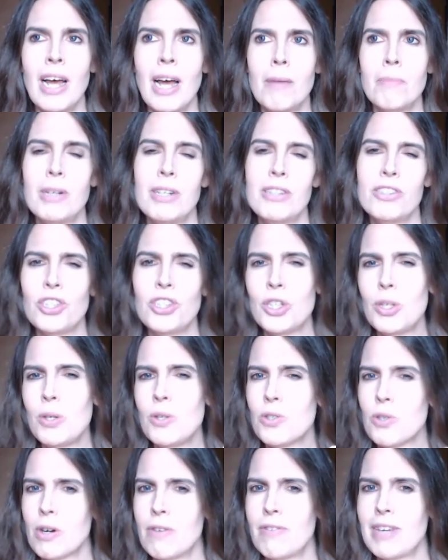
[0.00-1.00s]
but it's
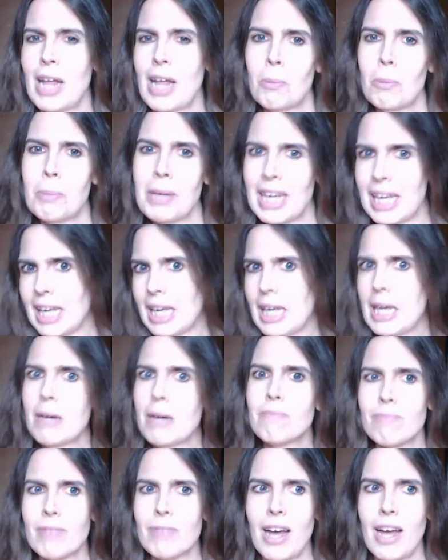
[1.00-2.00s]
sort of an LP
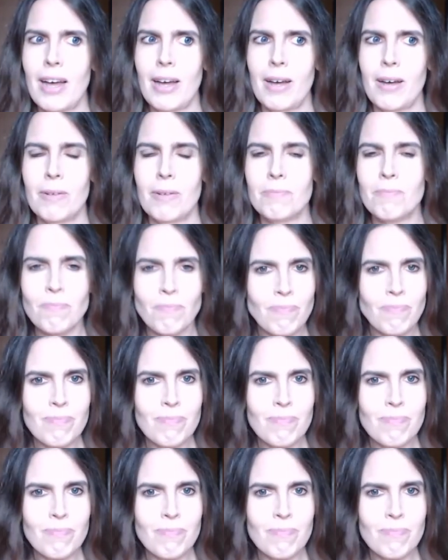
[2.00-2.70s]
uh, um,